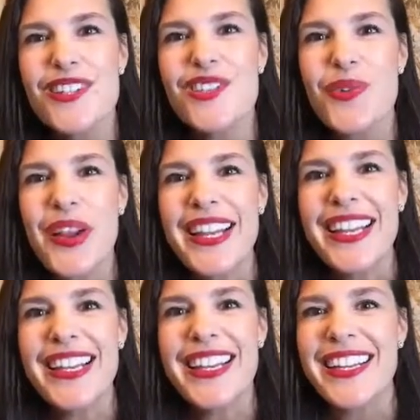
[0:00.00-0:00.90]

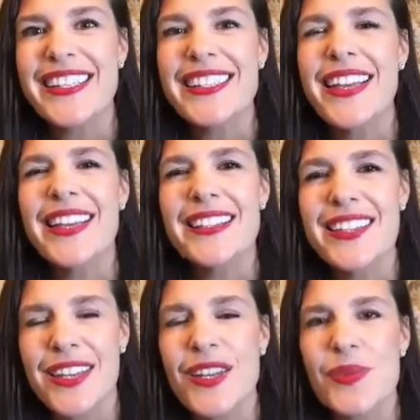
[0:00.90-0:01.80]
Training is a
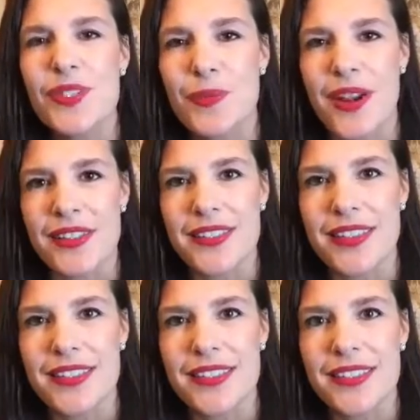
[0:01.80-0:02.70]
continuous
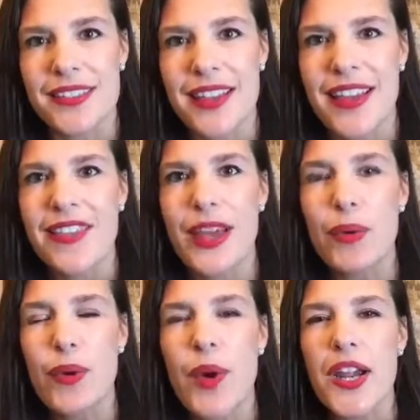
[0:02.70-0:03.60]
process that
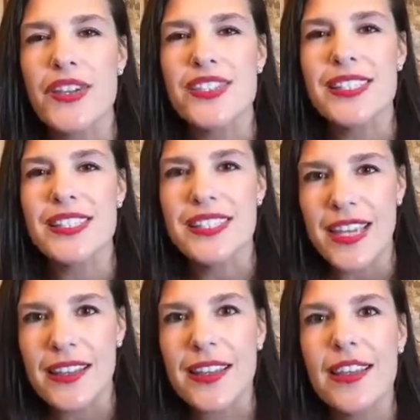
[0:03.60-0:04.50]
requires
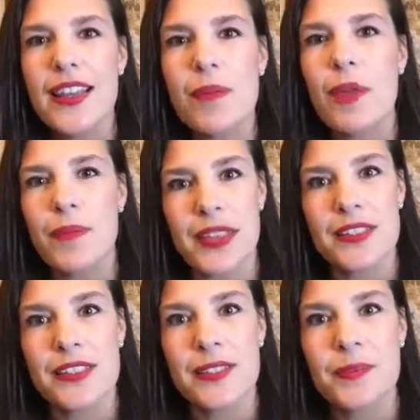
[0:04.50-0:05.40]
daily
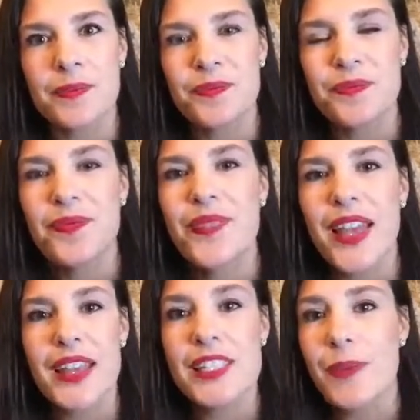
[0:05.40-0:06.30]
commitment
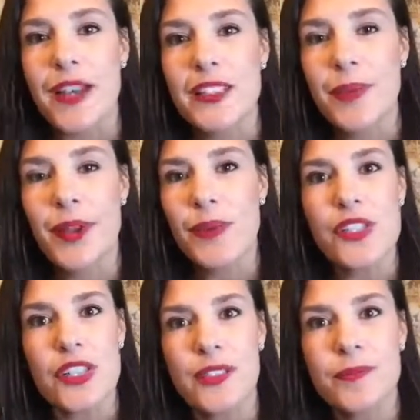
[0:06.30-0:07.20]
and it's backed up by
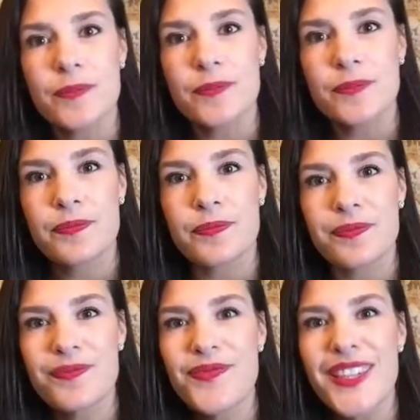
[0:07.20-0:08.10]
culture.
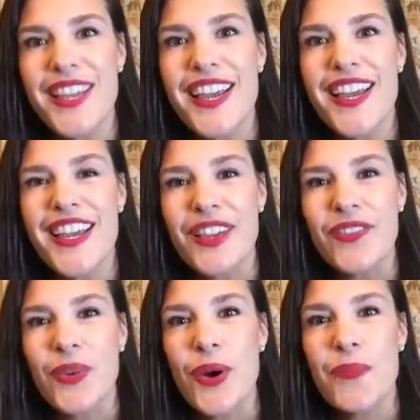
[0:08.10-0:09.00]

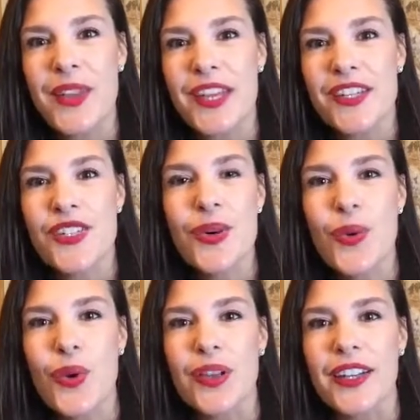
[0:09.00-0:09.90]
If you are a manager
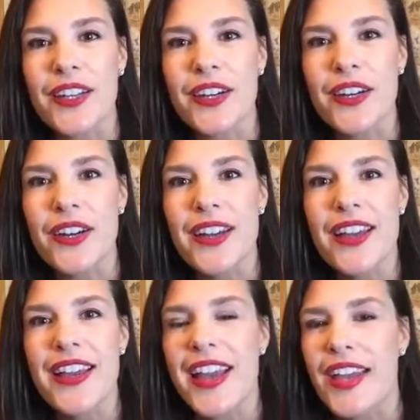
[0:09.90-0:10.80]
or a leader
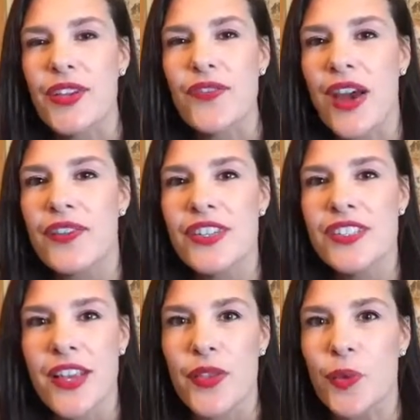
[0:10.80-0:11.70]
and you've ever
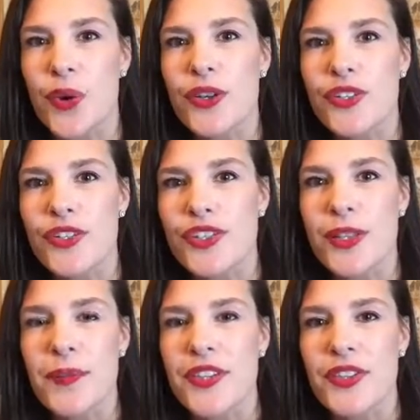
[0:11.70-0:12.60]
said the words or
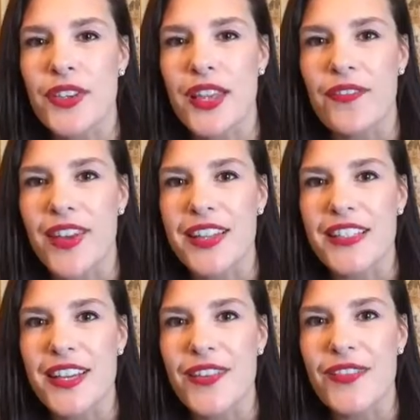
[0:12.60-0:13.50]
something to the effect
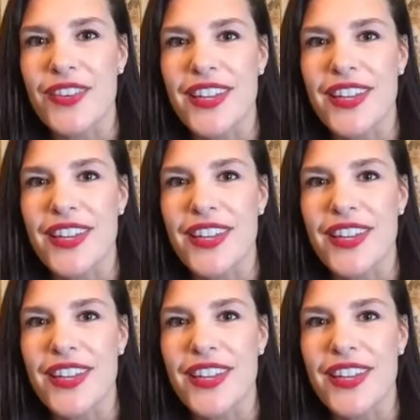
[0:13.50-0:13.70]
of,